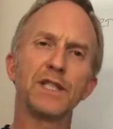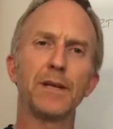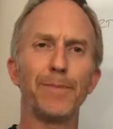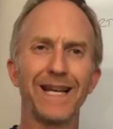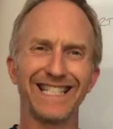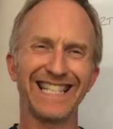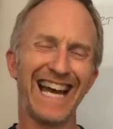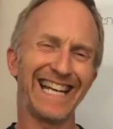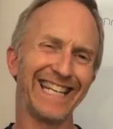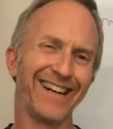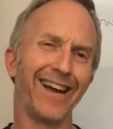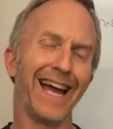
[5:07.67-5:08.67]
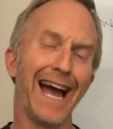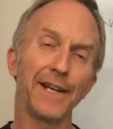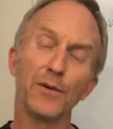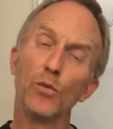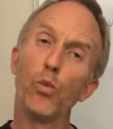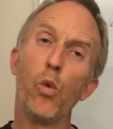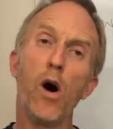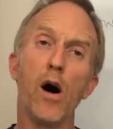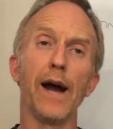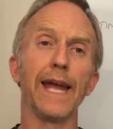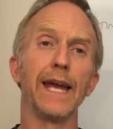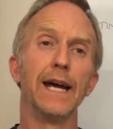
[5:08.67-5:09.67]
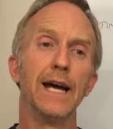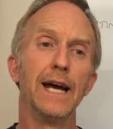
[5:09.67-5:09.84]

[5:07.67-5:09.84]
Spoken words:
the best caddy I had and why?